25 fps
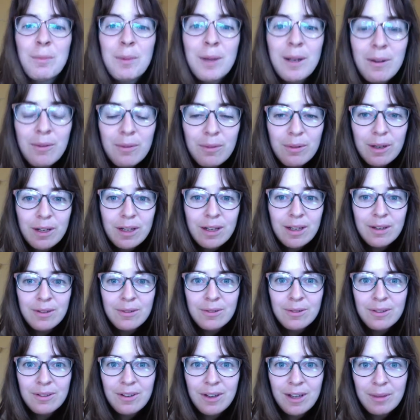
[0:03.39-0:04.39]
been a really
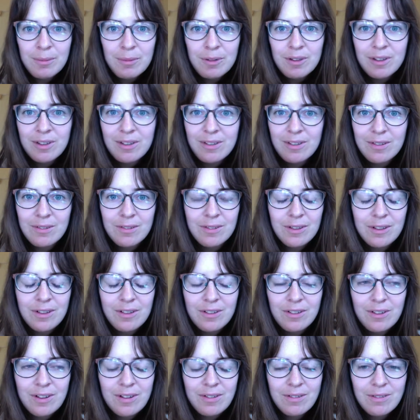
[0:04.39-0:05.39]
long time since I've done
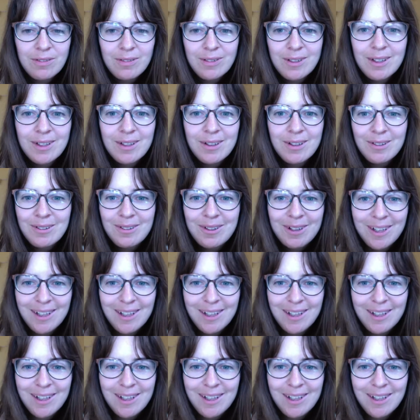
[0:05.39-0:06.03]
a Sharon video,